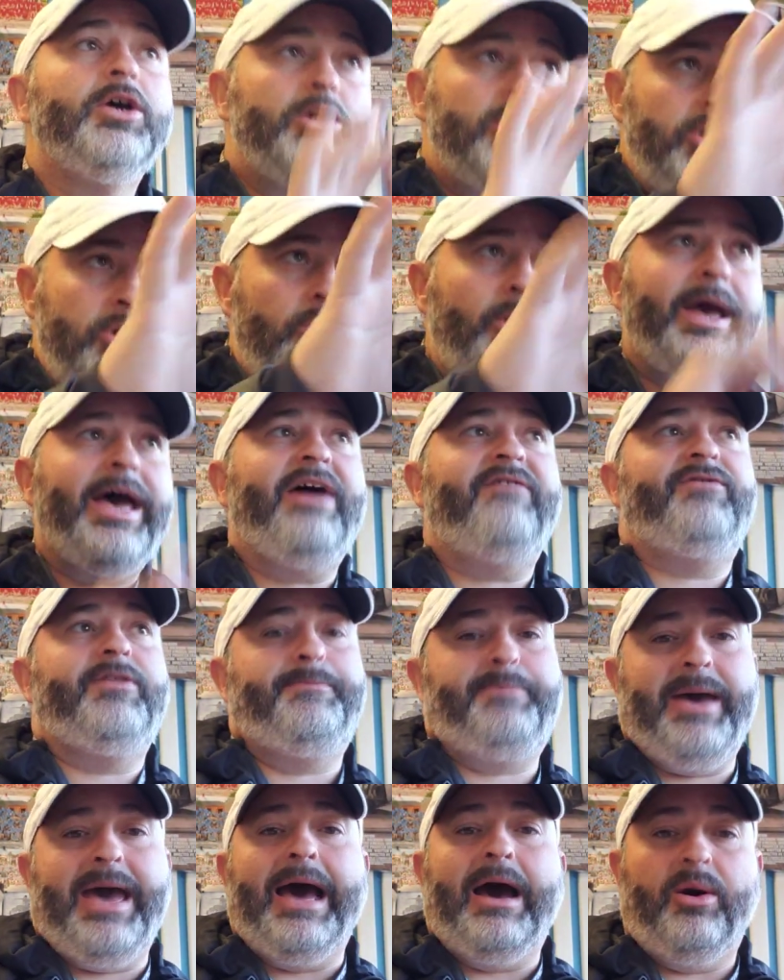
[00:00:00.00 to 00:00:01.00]
You have the
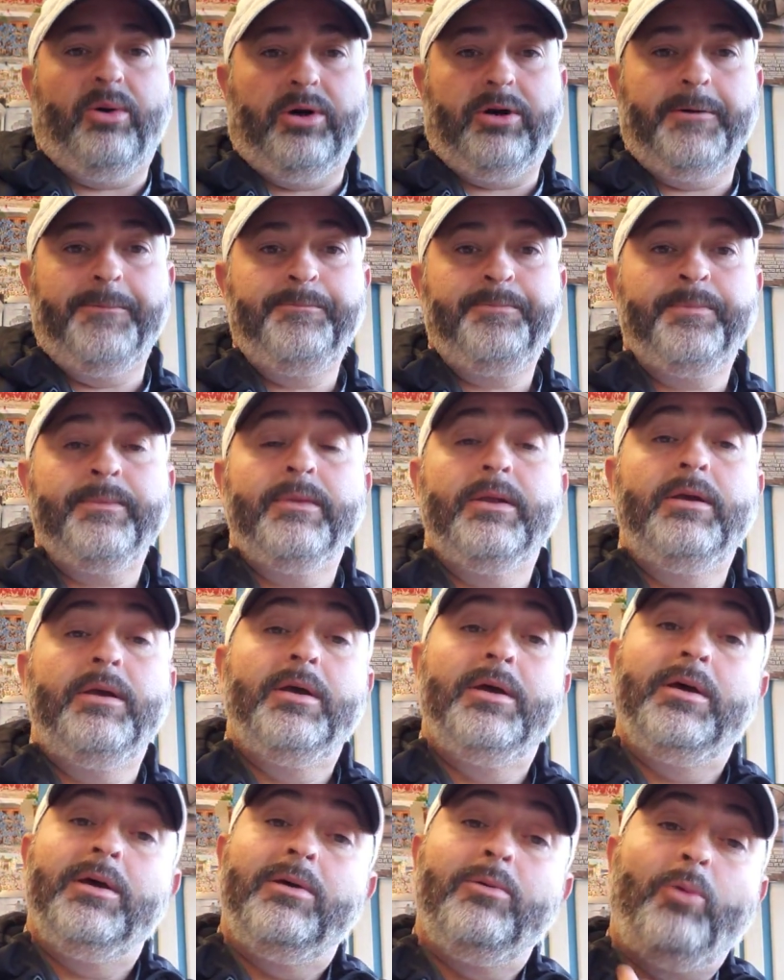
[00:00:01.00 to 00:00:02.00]
power.
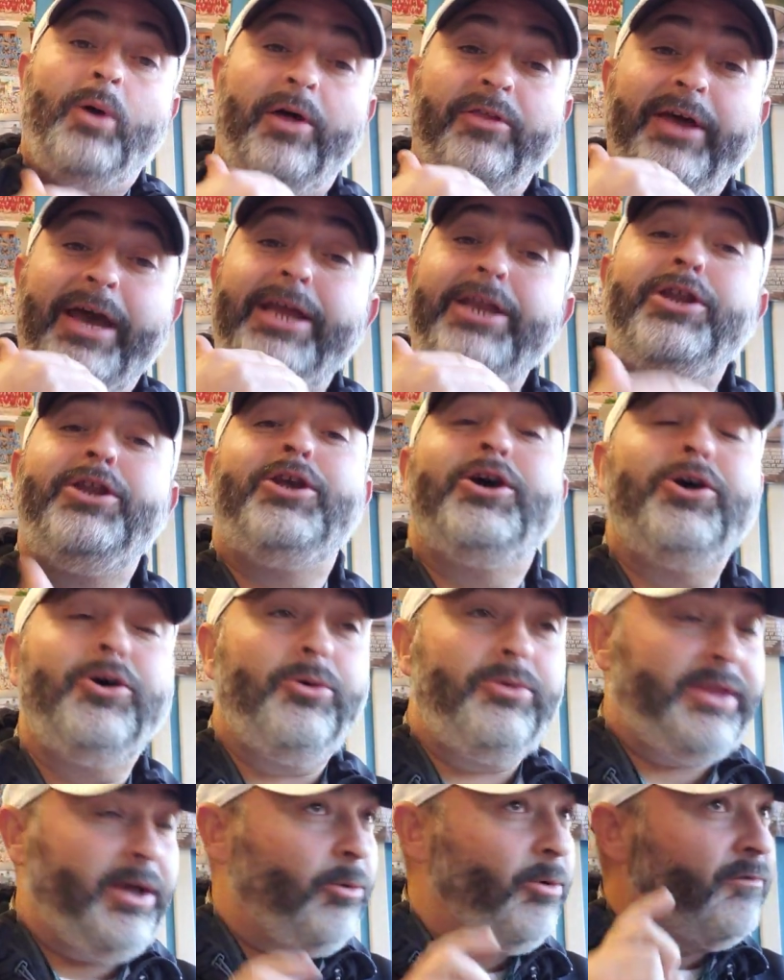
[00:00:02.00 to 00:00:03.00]
Well, they
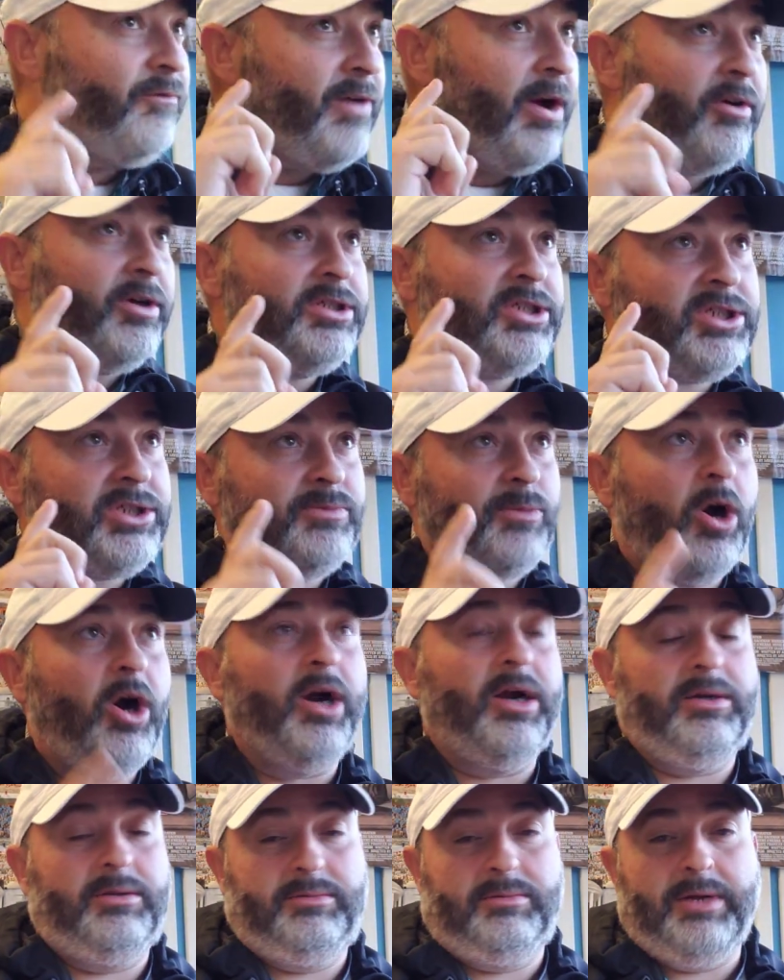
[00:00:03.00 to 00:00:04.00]
knew they were very
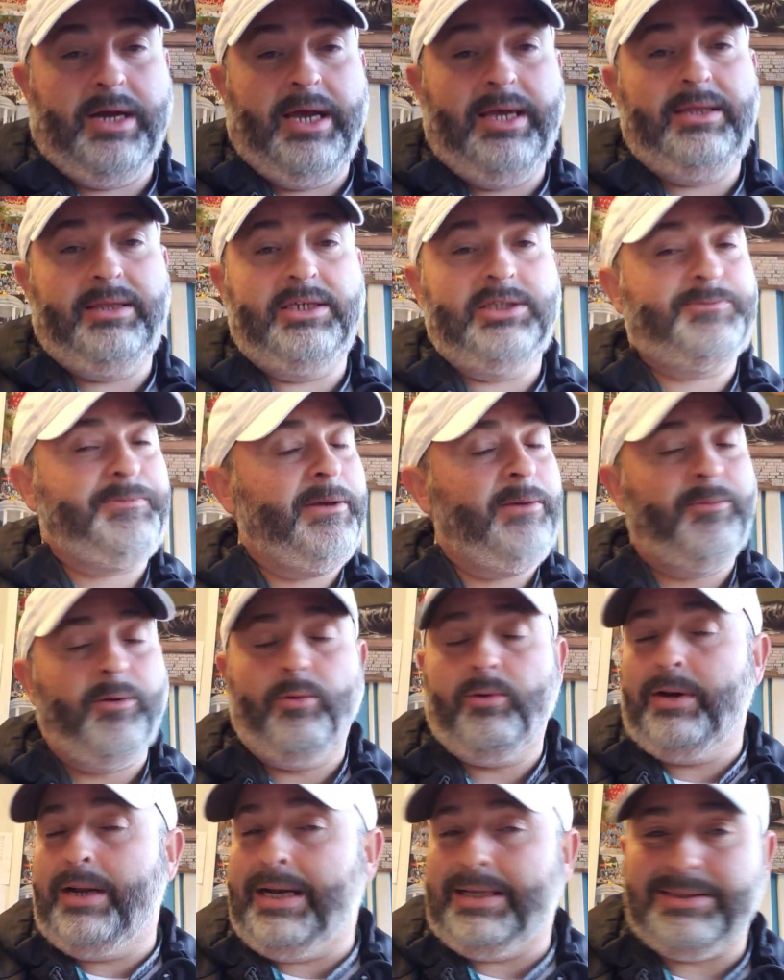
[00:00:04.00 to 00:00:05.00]
smart, right? These
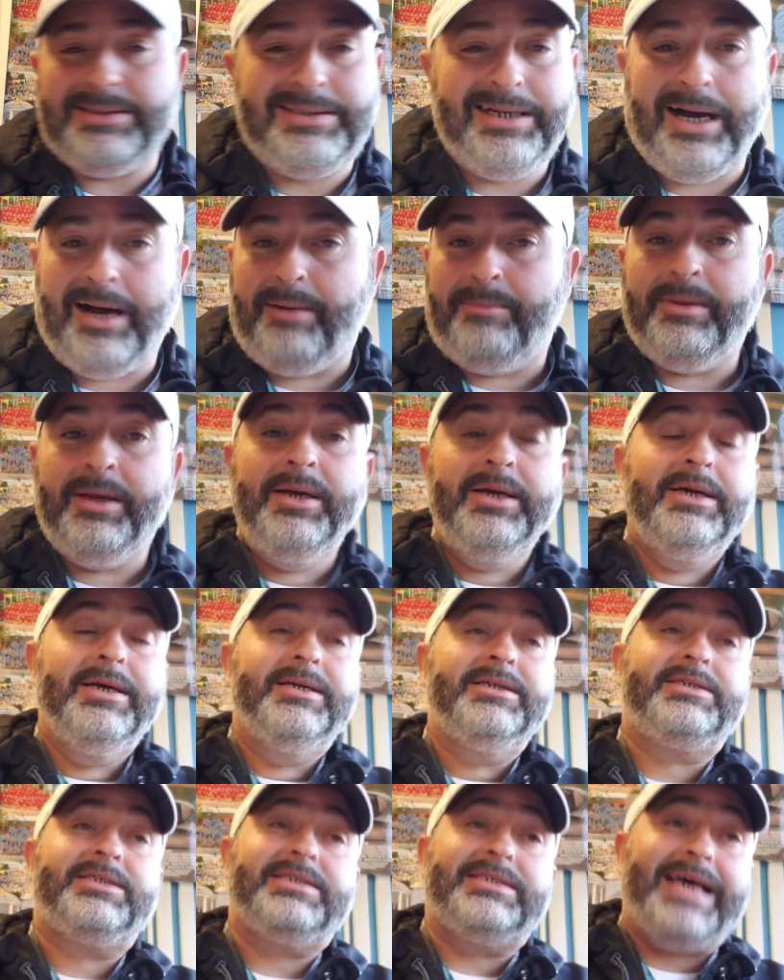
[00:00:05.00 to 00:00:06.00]
people were not dumb.
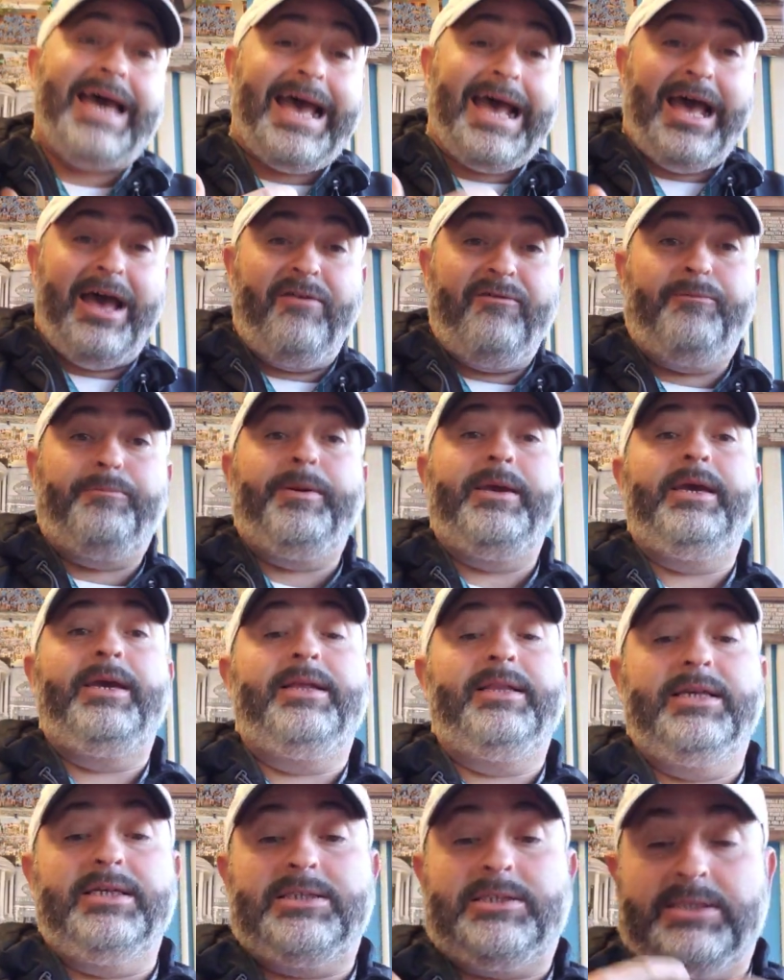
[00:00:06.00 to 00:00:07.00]
Sav,
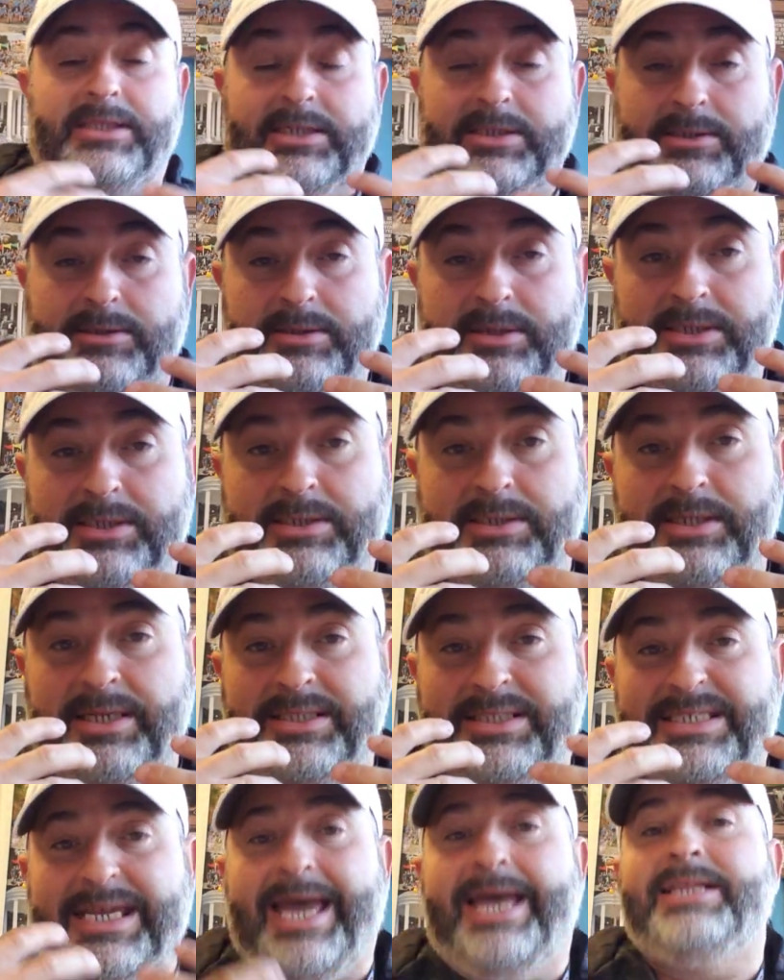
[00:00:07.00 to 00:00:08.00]
being this
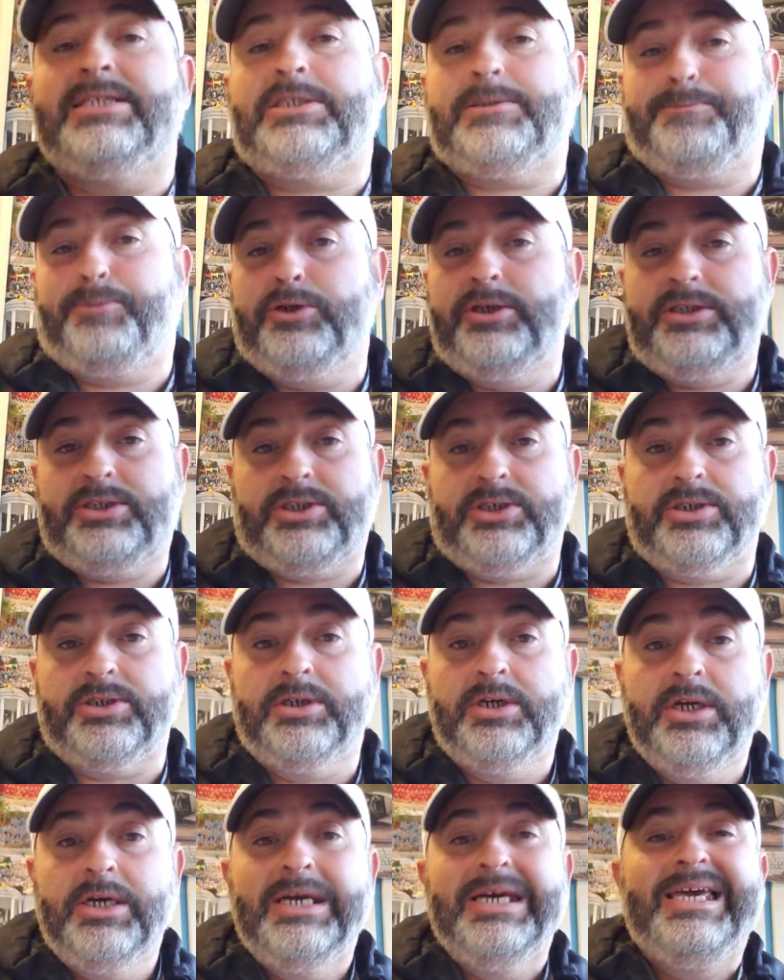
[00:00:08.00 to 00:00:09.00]
intense
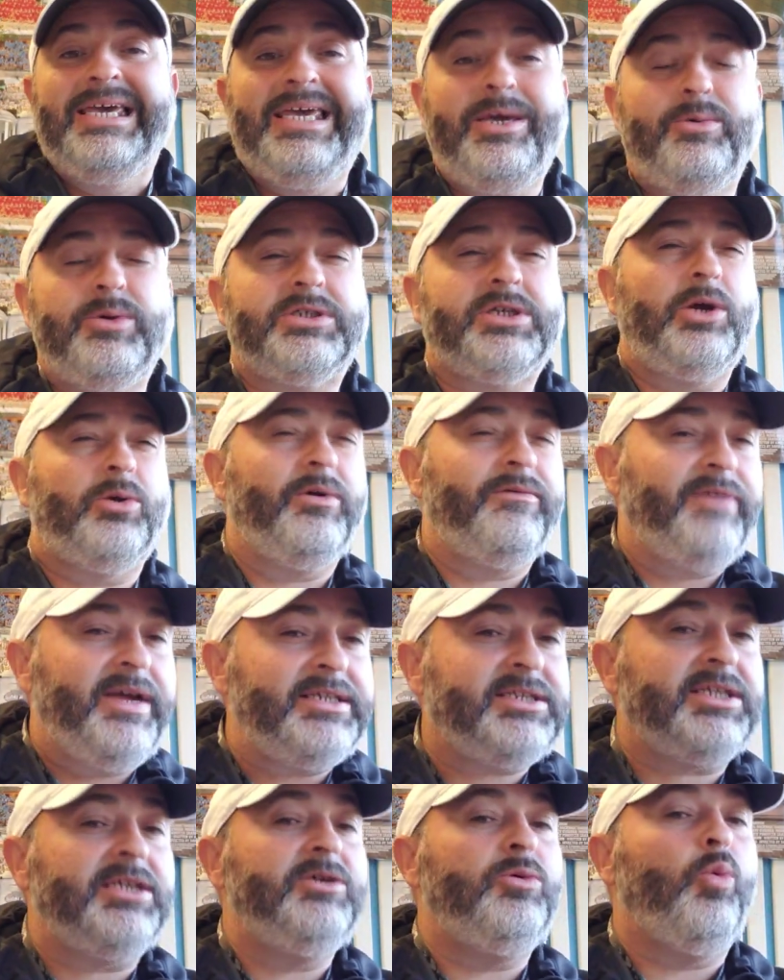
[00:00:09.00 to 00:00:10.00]
preacher, he was going to
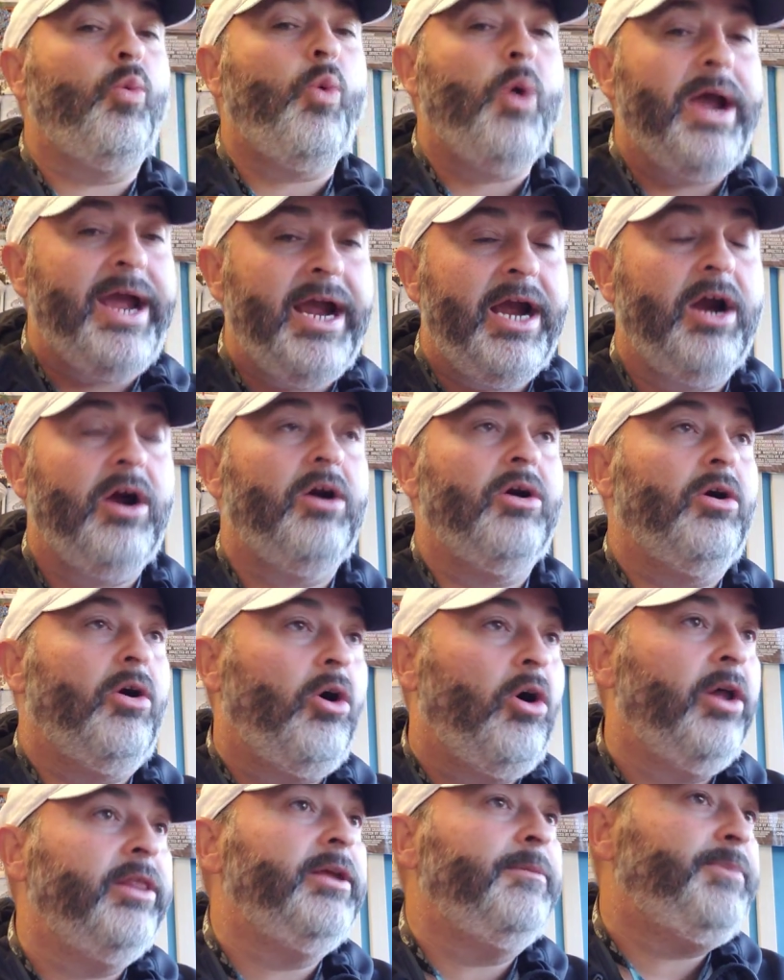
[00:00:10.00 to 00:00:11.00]
eventually wear
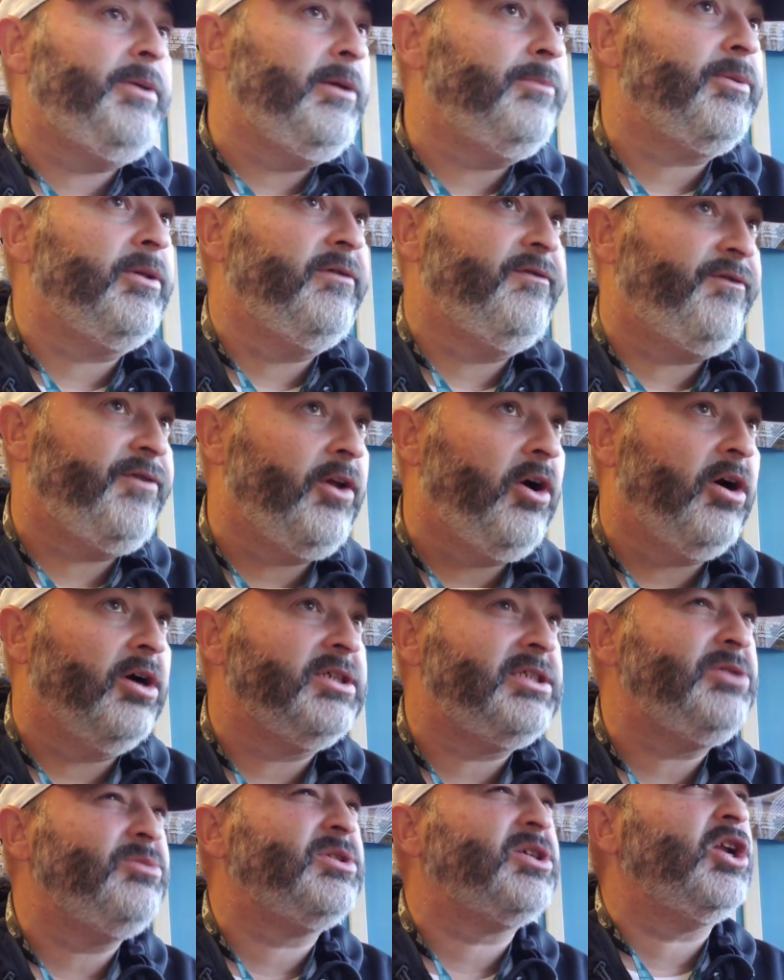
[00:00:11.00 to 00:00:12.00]
on the people of
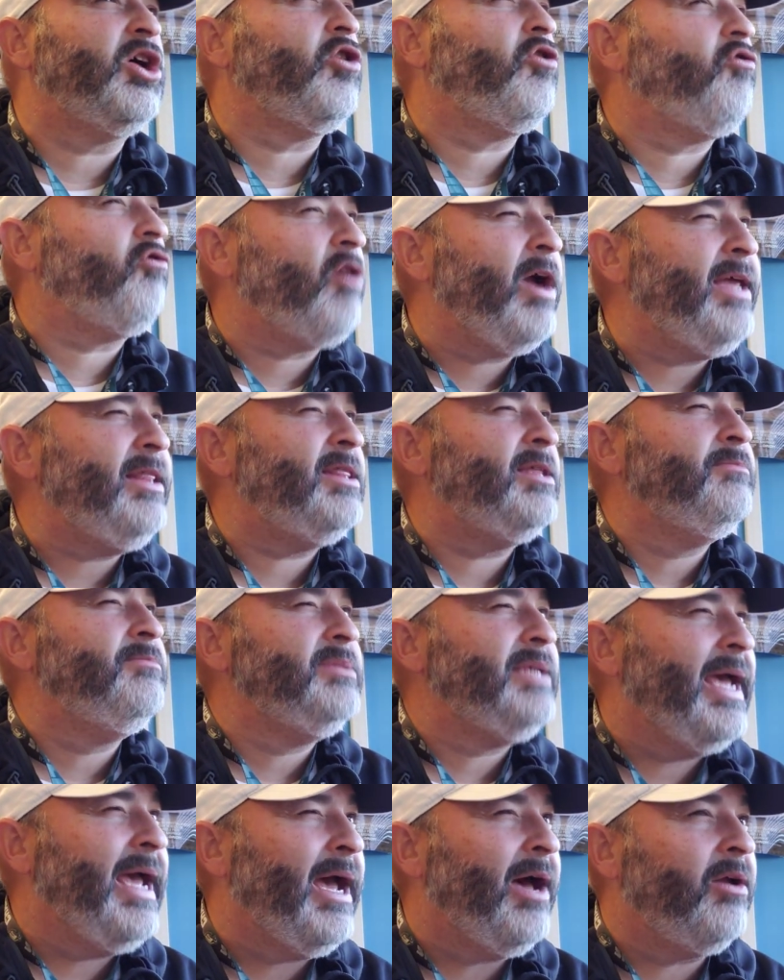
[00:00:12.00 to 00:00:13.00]
Florence. He was going to grate
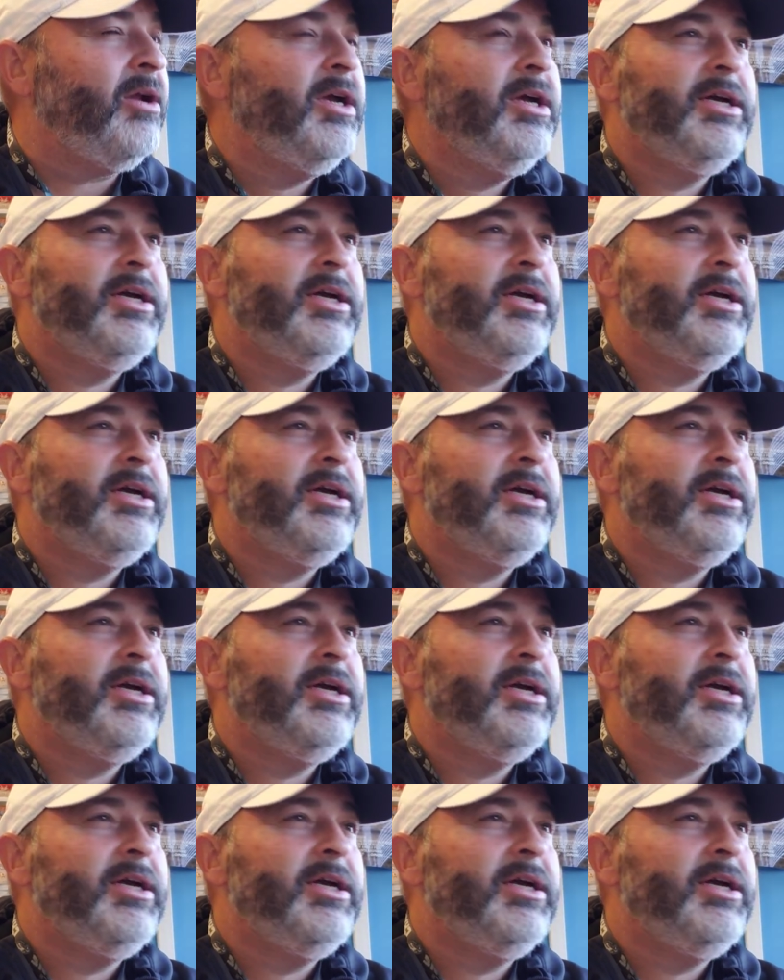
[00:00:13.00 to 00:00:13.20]
them down.